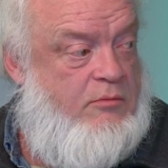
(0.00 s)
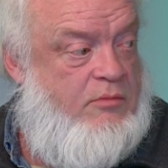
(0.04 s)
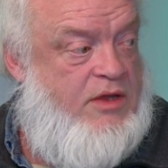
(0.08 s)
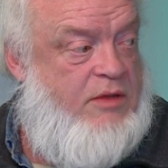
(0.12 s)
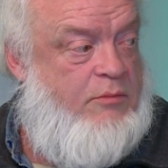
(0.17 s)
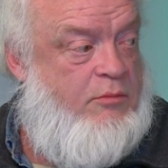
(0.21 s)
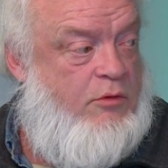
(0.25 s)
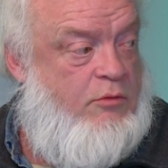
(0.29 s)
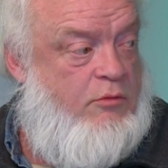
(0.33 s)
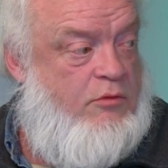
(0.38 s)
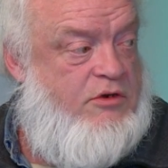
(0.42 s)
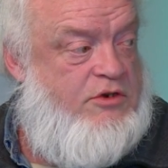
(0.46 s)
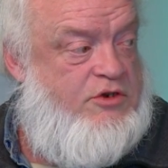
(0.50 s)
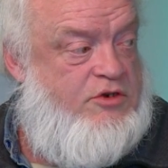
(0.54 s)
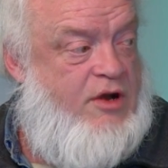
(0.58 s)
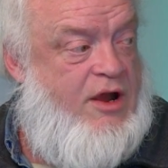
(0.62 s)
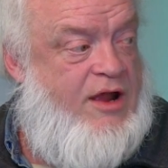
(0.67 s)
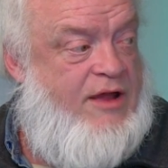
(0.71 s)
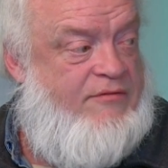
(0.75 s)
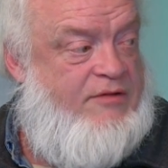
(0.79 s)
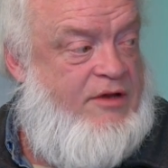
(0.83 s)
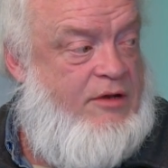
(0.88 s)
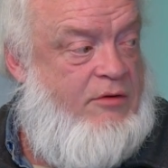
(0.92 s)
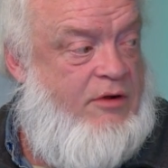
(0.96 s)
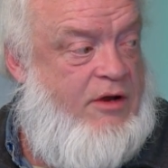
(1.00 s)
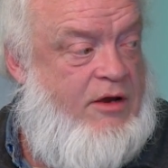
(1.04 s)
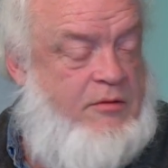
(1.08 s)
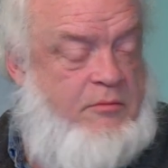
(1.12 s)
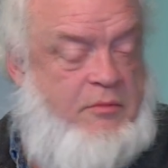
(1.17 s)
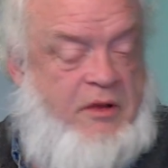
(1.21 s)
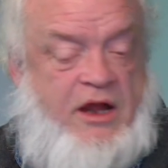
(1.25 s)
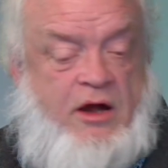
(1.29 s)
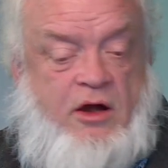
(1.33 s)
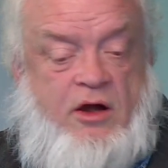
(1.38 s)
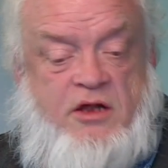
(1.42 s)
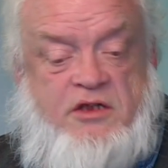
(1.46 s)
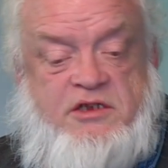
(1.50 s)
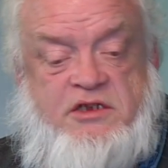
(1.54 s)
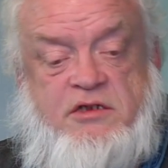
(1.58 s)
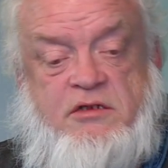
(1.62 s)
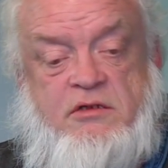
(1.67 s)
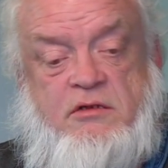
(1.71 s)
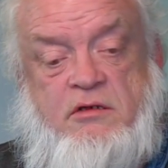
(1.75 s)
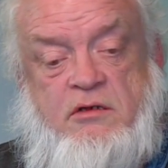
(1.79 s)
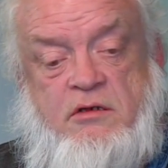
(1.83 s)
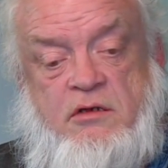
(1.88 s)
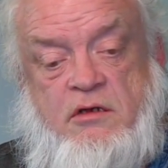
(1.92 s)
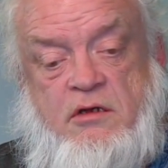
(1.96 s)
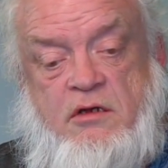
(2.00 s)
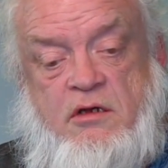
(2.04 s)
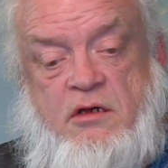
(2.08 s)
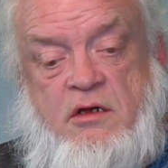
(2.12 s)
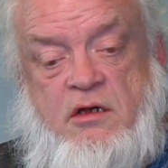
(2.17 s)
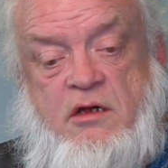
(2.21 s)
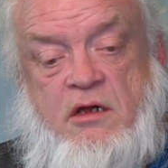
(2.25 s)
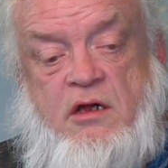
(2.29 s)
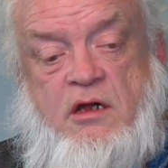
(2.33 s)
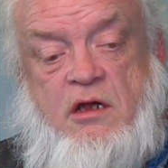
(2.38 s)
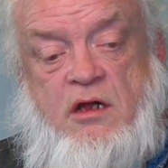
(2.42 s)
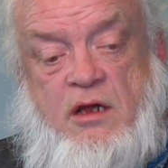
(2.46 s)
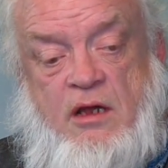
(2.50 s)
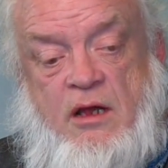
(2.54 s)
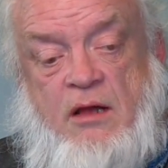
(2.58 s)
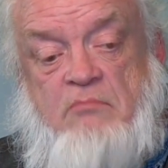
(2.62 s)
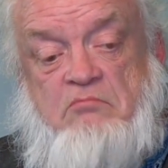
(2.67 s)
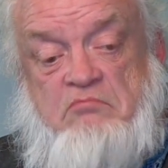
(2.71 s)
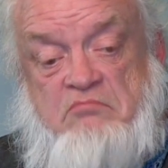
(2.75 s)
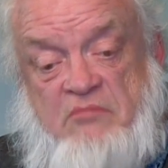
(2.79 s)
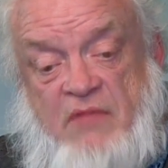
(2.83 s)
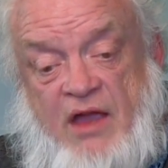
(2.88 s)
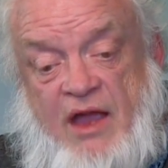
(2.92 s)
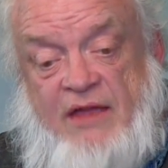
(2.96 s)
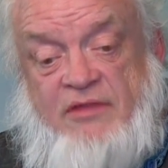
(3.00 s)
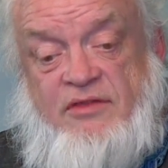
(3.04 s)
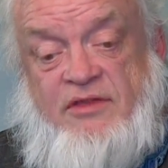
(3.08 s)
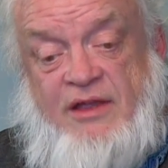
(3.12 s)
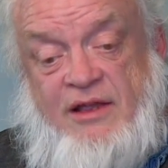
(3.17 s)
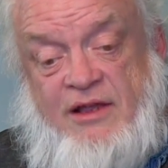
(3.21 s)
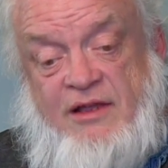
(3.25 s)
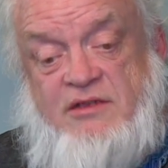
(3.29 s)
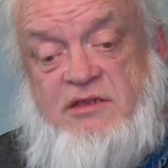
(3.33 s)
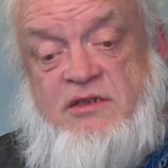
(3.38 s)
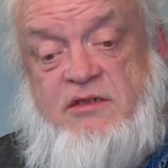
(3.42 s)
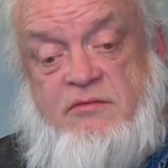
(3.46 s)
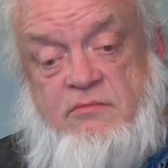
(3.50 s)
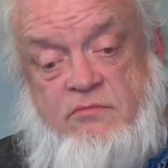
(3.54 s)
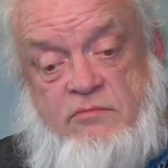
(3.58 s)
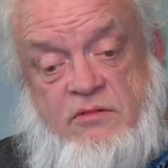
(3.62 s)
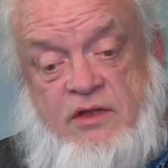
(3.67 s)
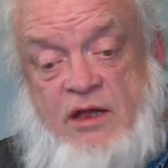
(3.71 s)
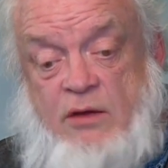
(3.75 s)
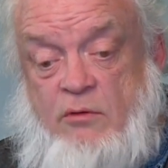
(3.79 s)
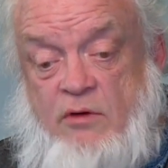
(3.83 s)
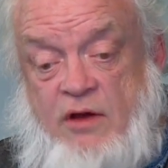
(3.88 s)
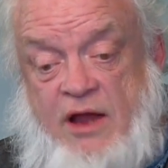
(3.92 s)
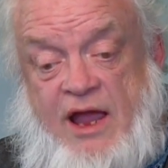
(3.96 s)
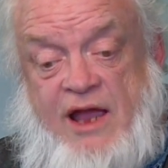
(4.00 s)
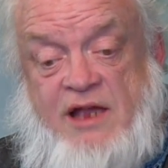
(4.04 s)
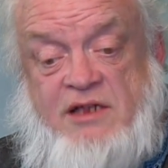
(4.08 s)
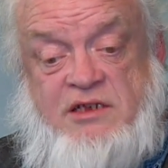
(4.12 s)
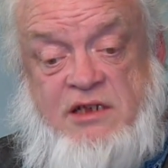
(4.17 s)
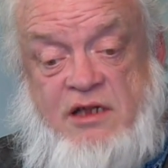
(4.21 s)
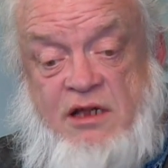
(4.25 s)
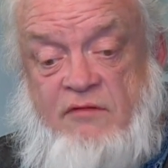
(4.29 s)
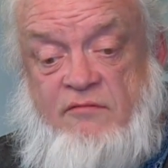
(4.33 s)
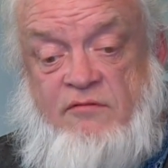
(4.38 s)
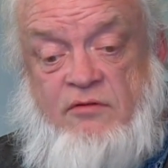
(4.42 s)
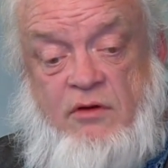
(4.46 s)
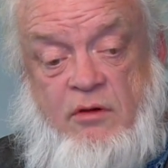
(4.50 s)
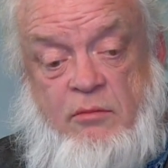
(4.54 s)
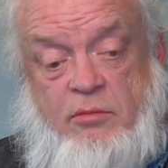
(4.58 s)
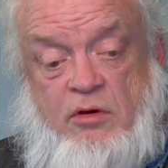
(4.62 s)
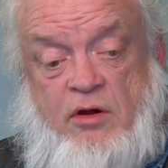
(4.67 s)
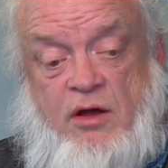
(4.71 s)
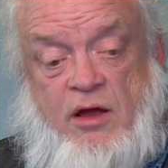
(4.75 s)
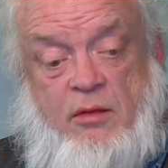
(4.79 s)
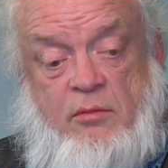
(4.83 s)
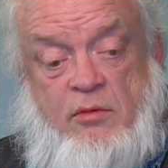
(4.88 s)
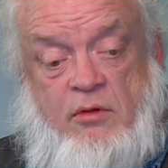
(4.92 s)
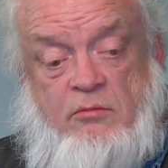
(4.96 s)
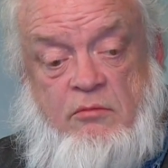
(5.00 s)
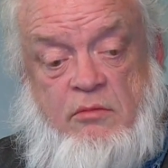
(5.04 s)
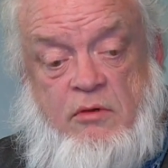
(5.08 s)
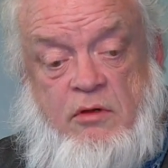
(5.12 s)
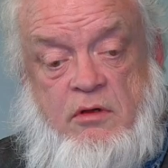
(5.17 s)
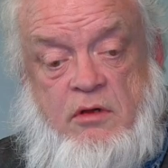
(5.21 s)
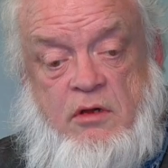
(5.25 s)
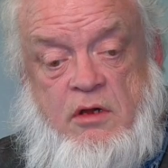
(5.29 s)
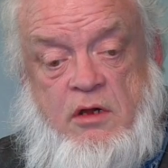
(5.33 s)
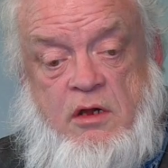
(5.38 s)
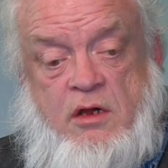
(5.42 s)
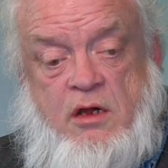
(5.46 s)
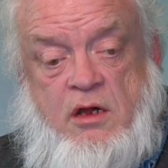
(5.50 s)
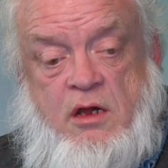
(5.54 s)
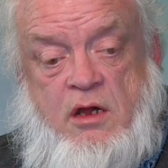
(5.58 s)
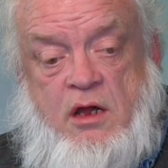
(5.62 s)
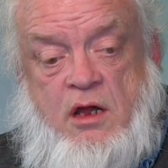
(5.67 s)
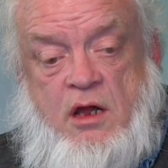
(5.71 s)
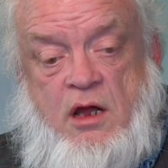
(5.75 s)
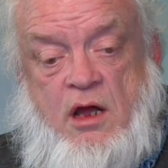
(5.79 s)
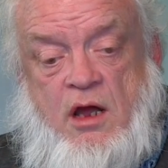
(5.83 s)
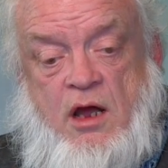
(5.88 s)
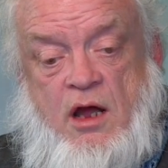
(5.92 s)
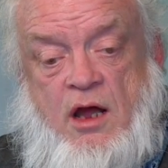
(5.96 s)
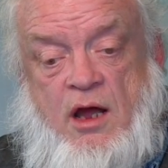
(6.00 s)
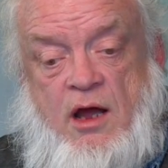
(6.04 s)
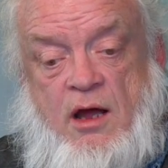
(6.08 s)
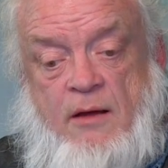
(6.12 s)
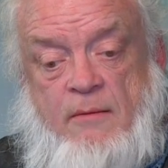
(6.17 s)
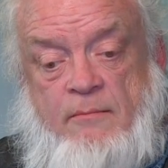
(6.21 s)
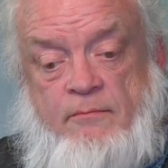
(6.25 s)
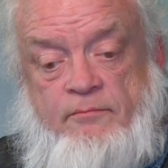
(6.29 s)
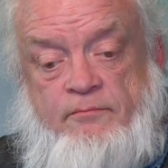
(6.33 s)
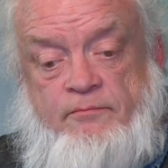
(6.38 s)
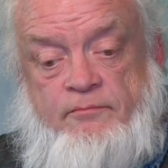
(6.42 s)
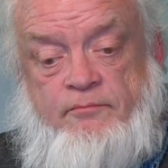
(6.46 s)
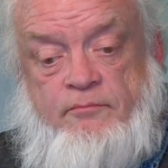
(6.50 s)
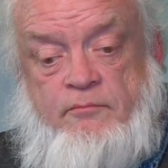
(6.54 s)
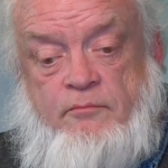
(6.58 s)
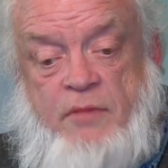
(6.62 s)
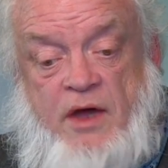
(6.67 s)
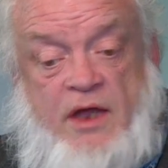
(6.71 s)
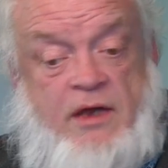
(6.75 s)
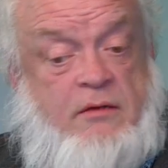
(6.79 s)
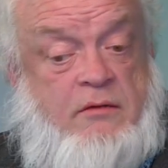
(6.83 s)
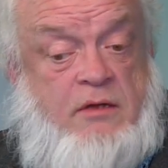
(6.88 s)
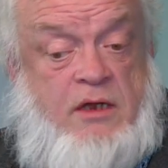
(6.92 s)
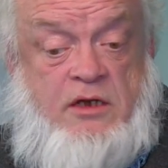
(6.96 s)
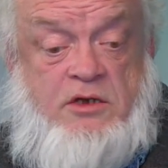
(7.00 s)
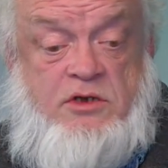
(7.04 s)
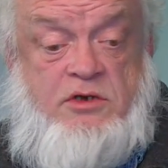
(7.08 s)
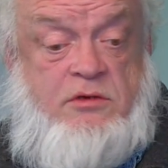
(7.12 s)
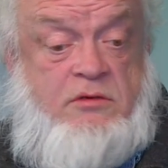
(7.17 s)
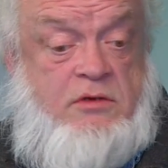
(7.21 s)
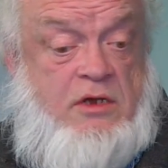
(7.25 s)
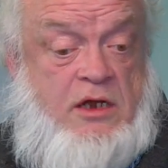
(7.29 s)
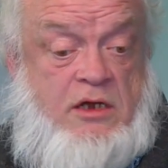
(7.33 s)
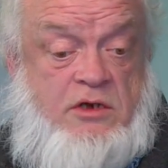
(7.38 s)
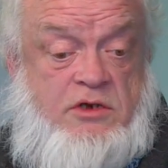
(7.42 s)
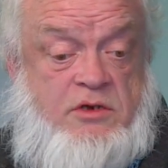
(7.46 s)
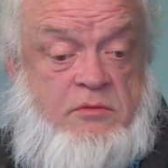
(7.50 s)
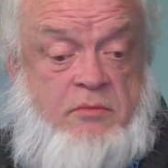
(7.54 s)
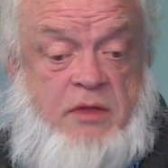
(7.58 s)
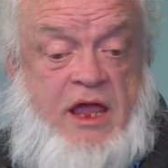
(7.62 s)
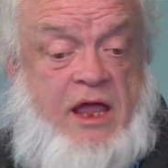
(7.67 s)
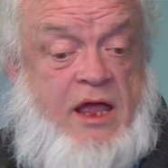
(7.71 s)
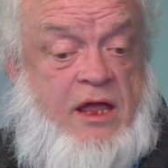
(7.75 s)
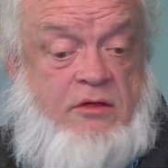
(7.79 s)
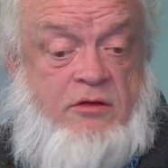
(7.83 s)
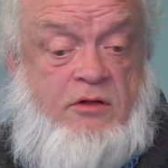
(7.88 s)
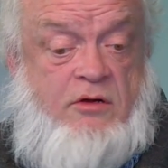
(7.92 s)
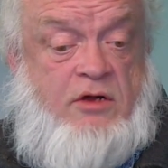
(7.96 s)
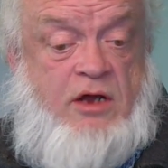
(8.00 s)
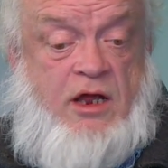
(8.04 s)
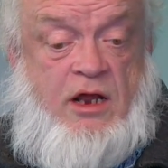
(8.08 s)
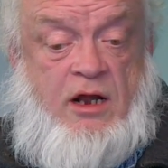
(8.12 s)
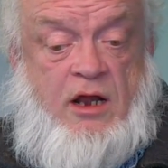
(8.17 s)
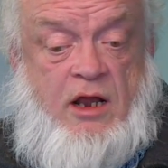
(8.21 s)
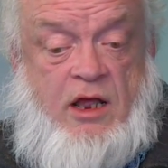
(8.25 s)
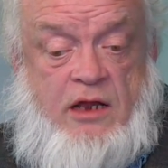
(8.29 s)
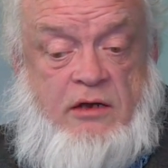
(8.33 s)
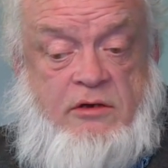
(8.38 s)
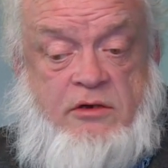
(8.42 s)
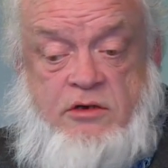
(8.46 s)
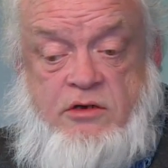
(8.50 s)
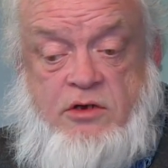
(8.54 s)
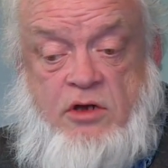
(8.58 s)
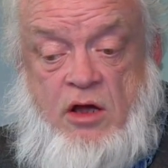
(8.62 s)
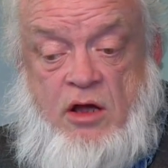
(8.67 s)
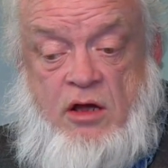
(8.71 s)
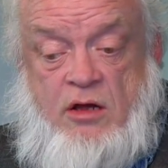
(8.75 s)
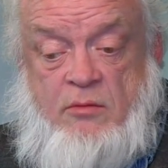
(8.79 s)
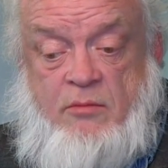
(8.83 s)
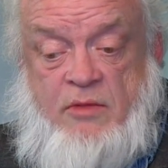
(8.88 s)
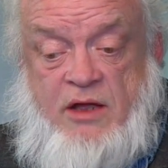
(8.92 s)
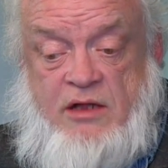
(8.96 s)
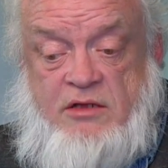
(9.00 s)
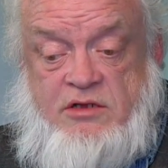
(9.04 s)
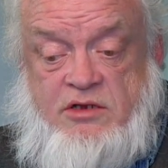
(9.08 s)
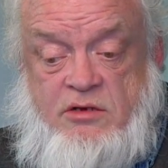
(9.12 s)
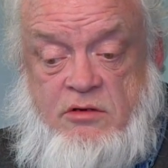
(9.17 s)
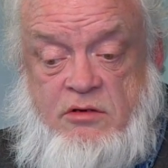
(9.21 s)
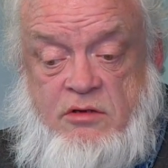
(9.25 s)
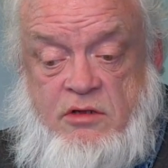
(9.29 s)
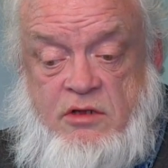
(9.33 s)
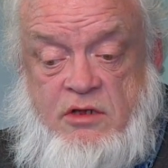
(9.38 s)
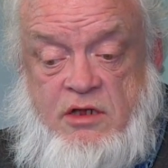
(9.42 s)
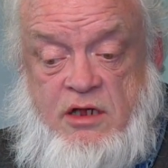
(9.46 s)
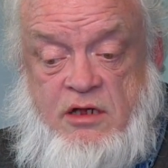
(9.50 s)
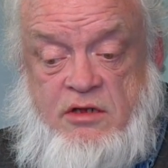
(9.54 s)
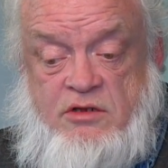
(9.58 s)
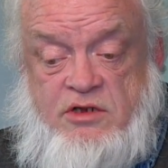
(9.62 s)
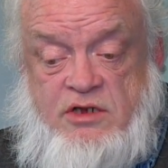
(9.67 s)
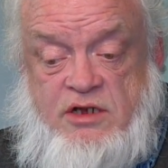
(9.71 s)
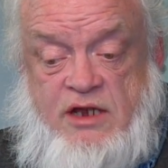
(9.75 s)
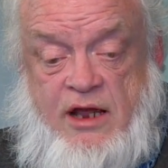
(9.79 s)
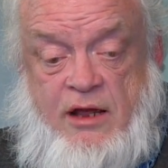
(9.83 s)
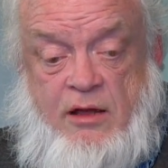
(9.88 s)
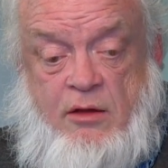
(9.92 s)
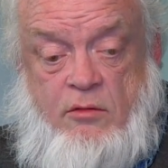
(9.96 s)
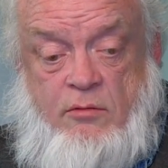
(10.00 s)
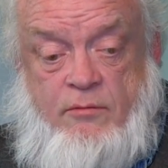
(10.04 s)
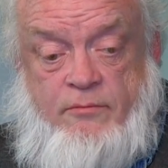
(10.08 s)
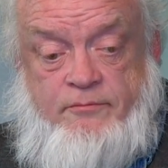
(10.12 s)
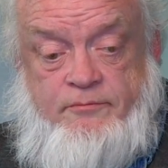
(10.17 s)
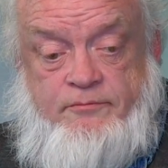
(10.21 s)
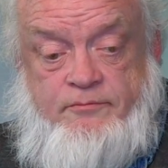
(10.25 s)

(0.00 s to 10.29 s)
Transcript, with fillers: people were driving around Paris, I think it's, they were asking for a problem. Um, but in, in Japan, they're not allowed to talk about certain things now.